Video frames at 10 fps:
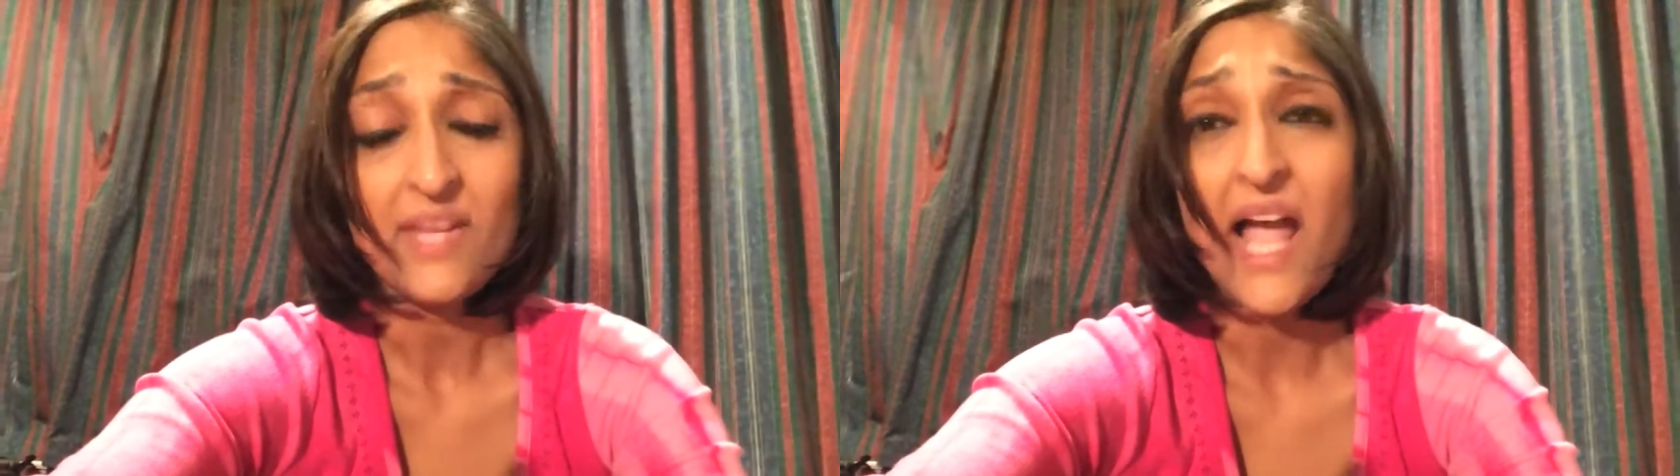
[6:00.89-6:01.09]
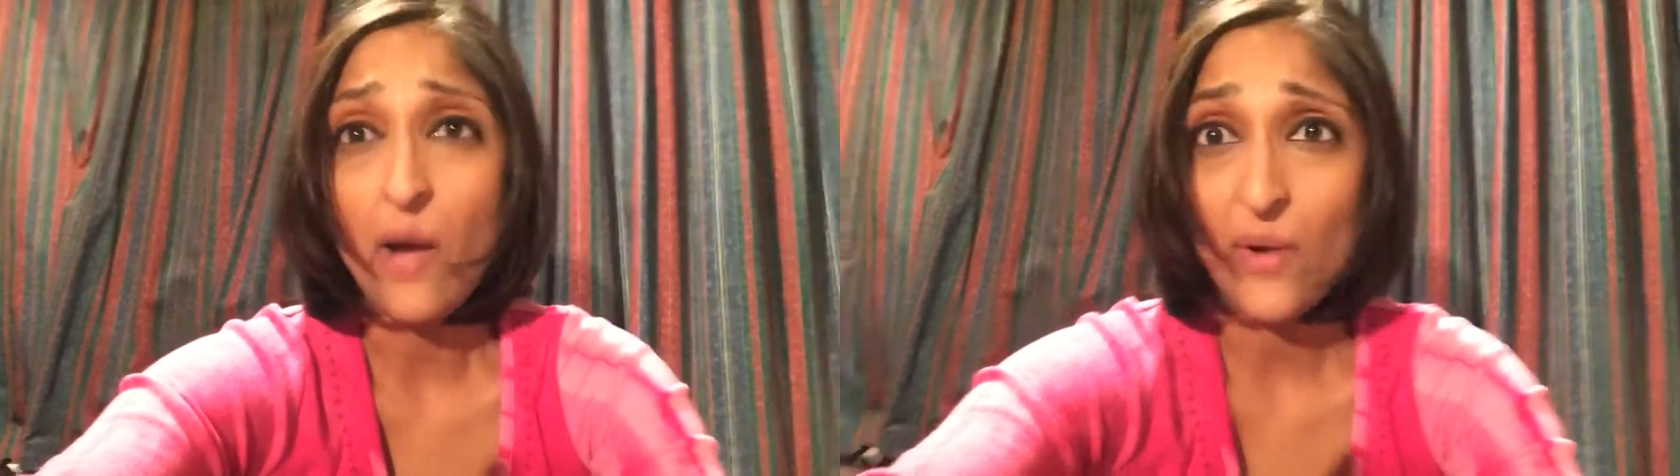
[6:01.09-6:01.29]

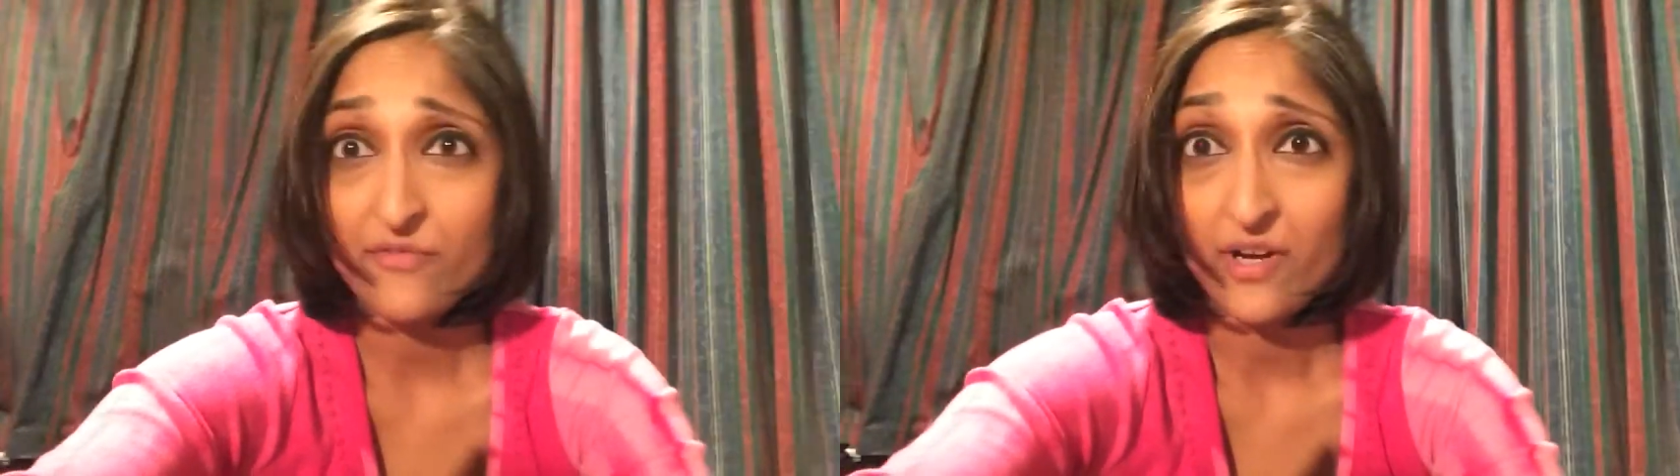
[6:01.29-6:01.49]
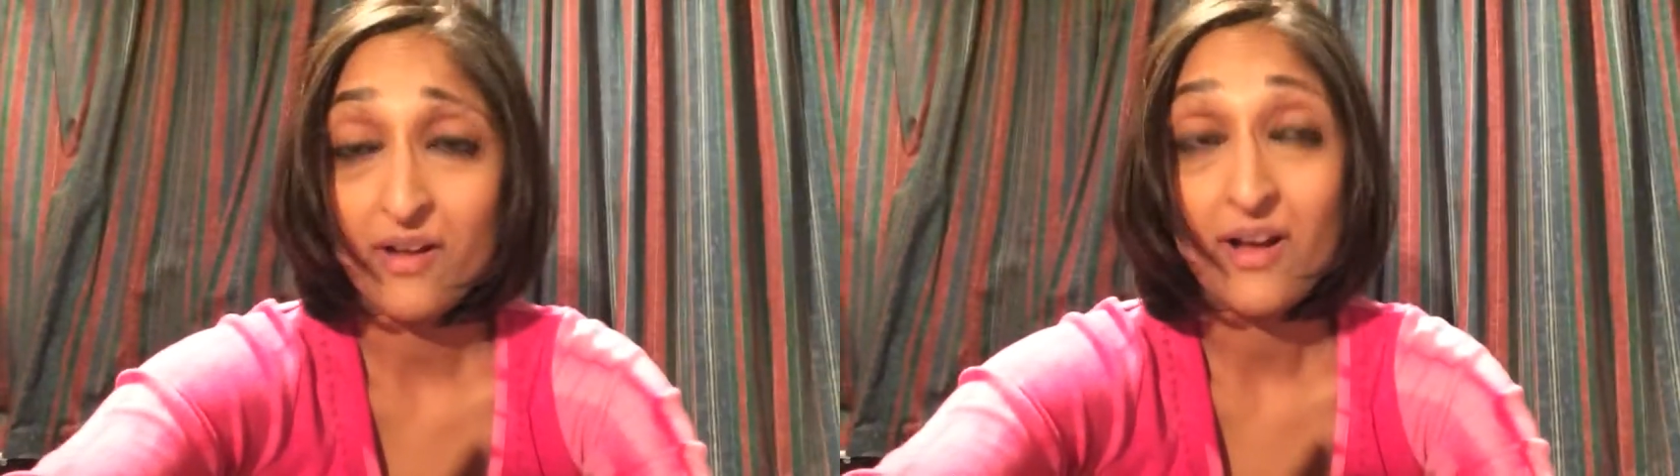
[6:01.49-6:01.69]

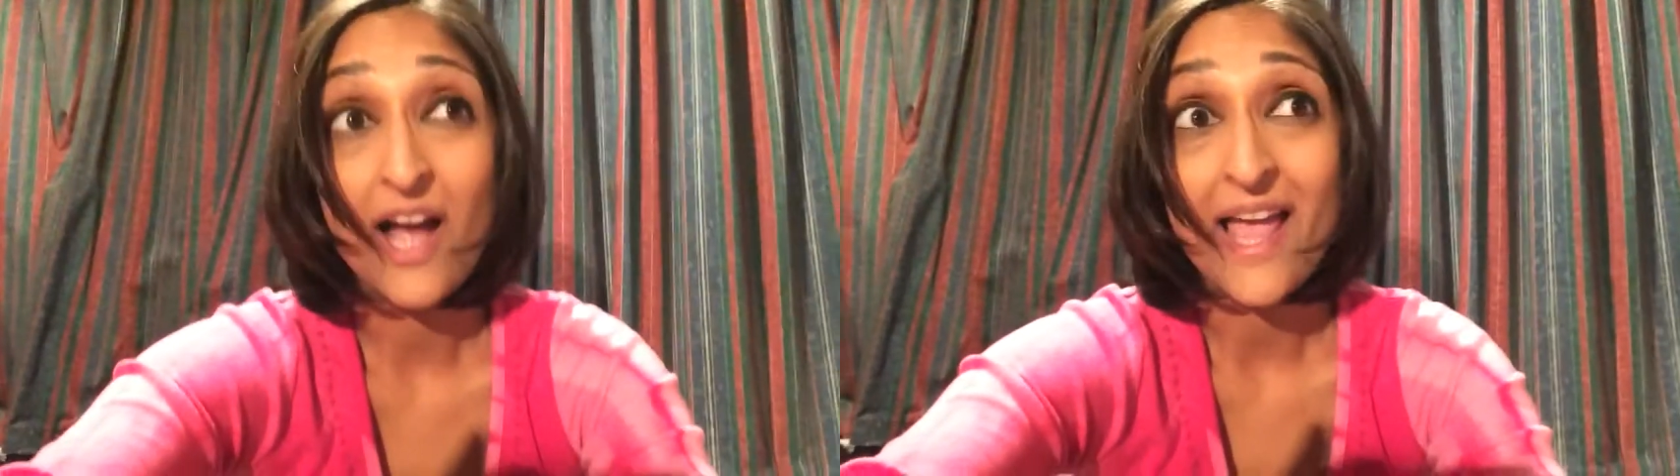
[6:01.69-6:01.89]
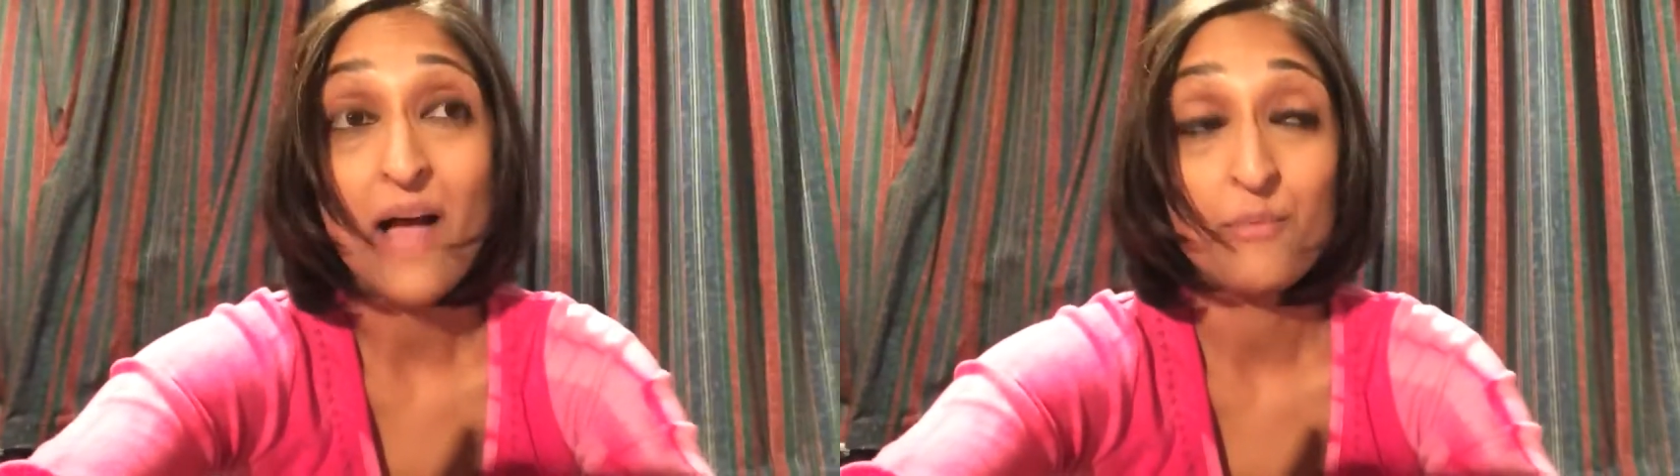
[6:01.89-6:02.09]
However,
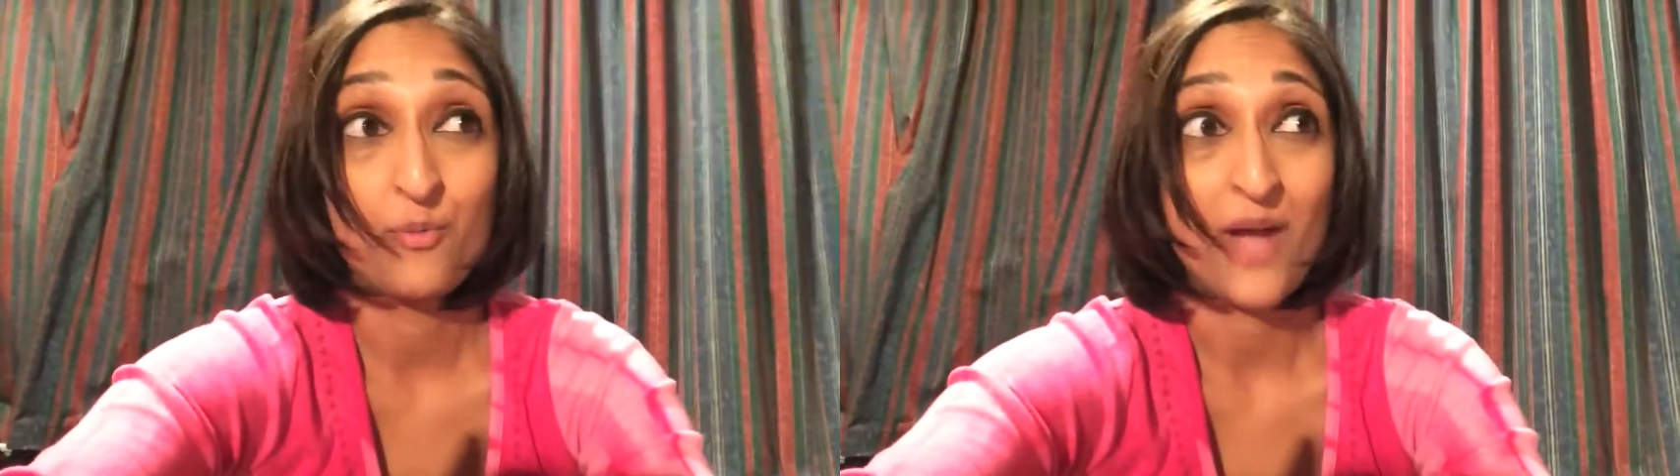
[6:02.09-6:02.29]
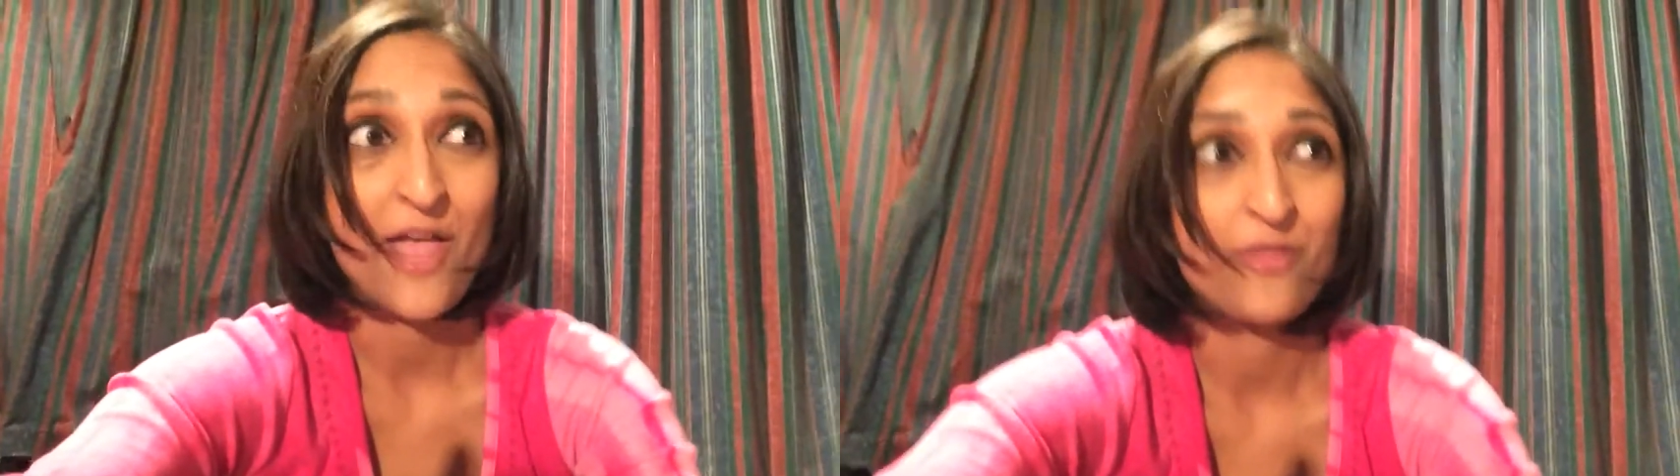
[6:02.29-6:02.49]
I am
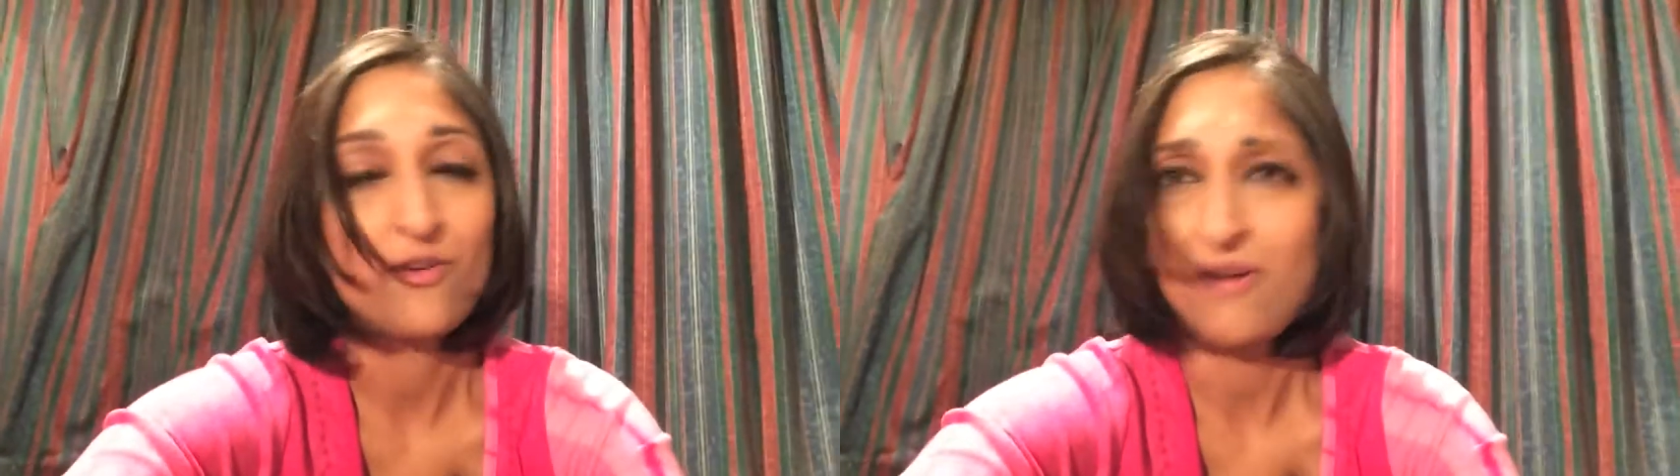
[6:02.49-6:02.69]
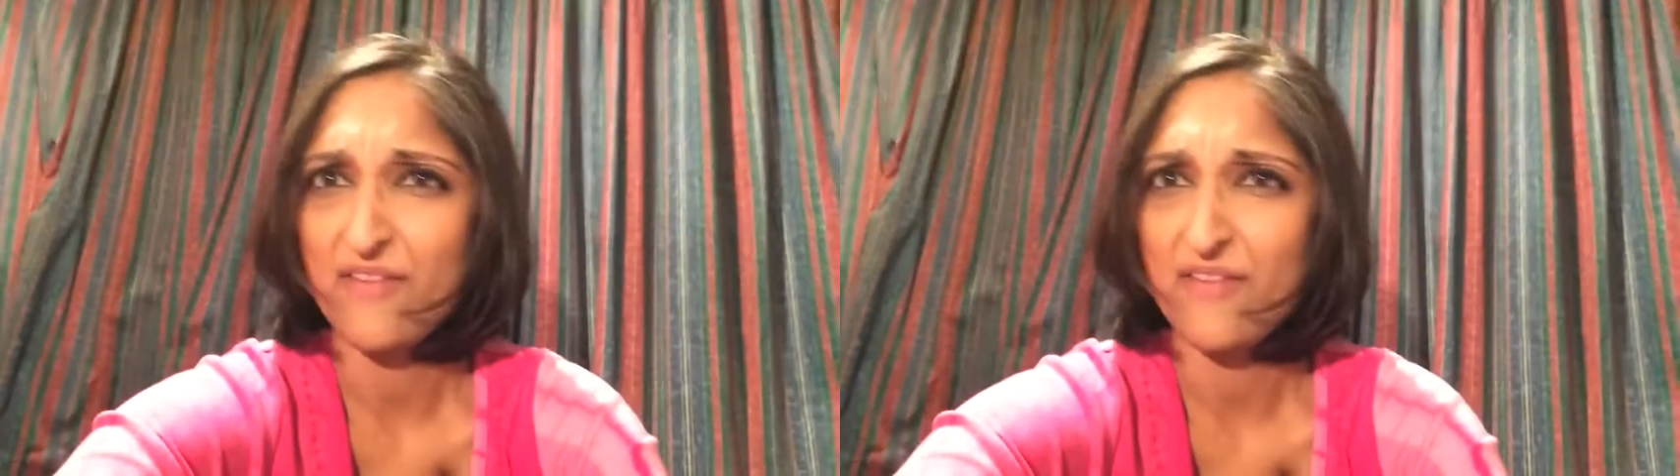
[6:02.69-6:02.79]
aware that not